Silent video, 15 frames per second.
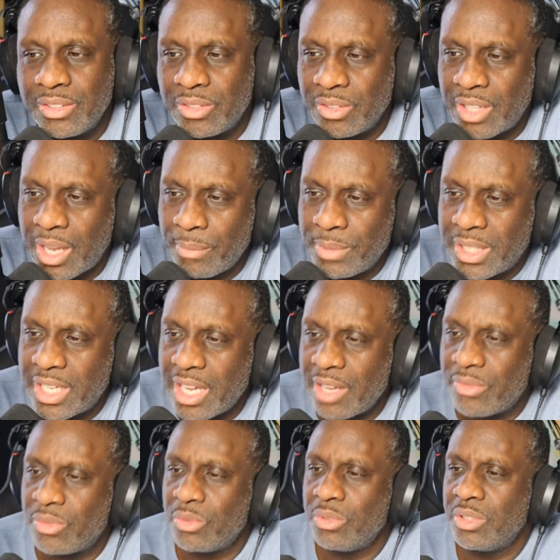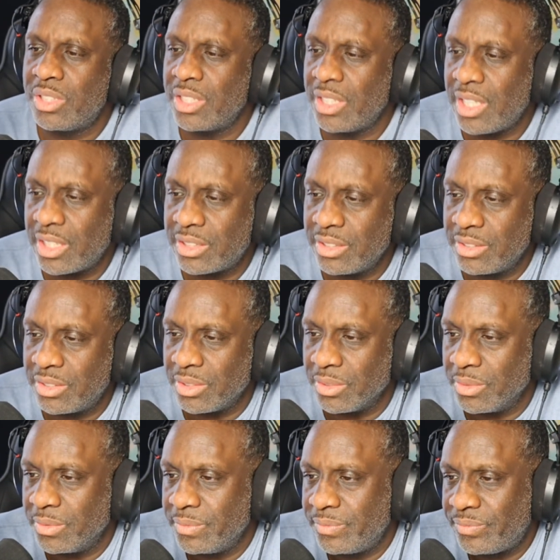So you got to be careful who you're connecting to.